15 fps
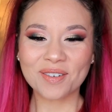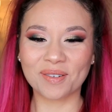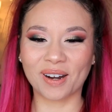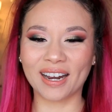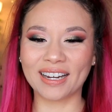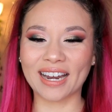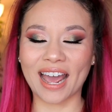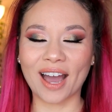
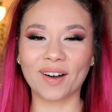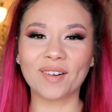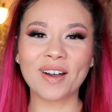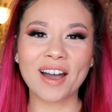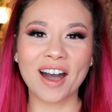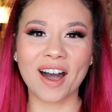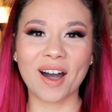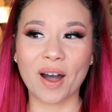right now,
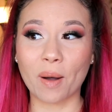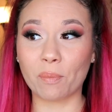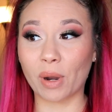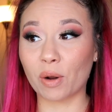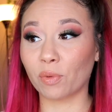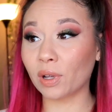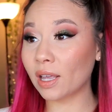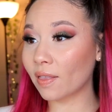but
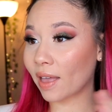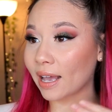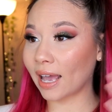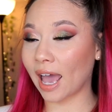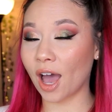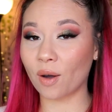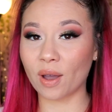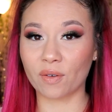I really like
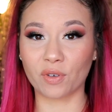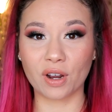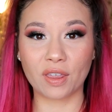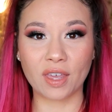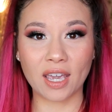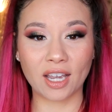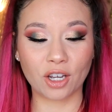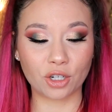how
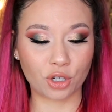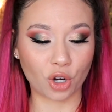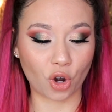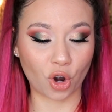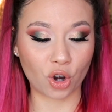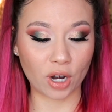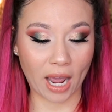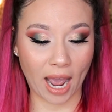everything
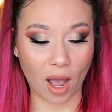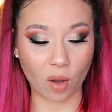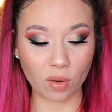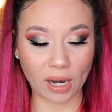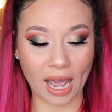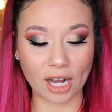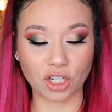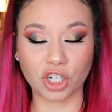turned out,
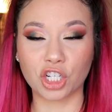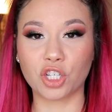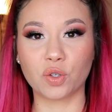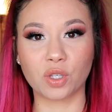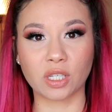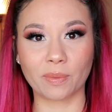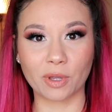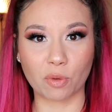and I actually
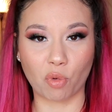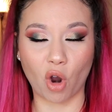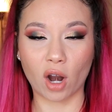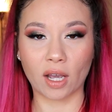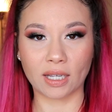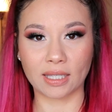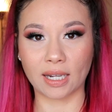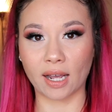used some of the
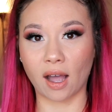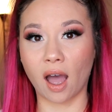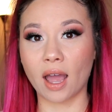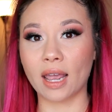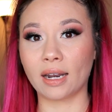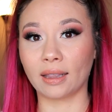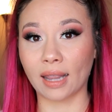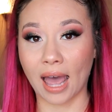products that I
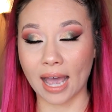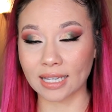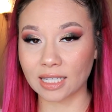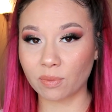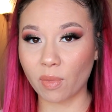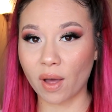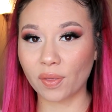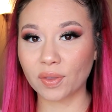got in
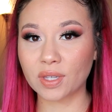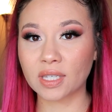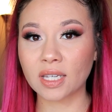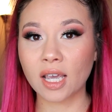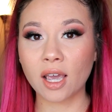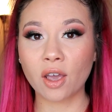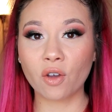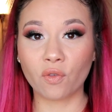last
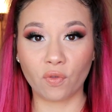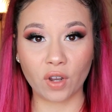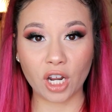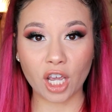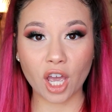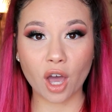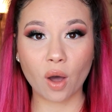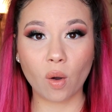month's
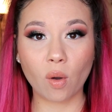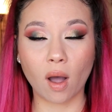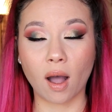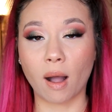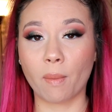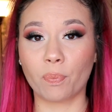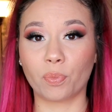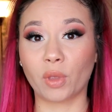video,
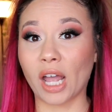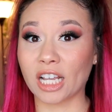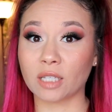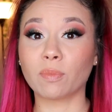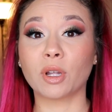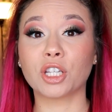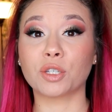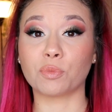
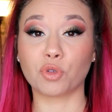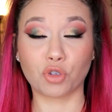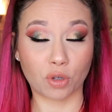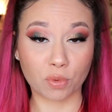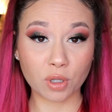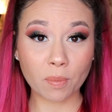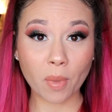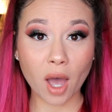last month's
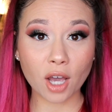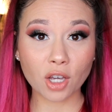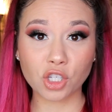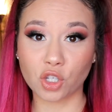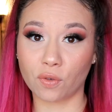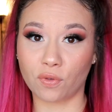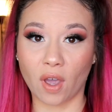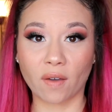subscription box.
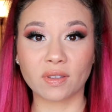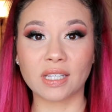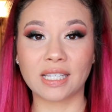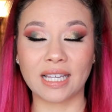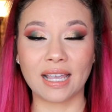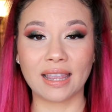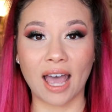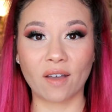So if you haven't
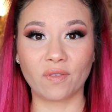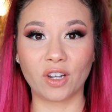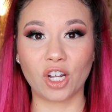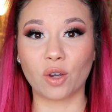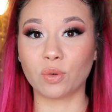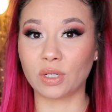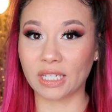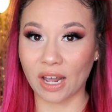seen that
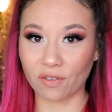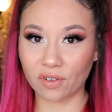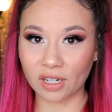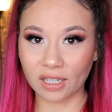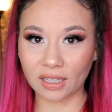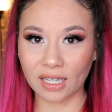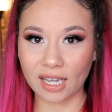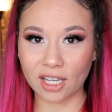video,
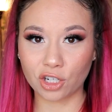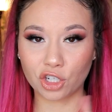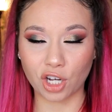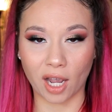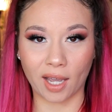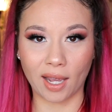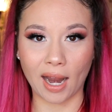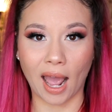definitely
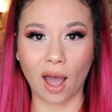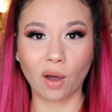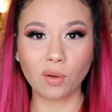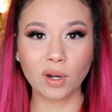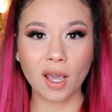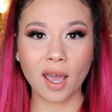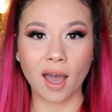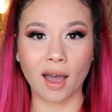check it out.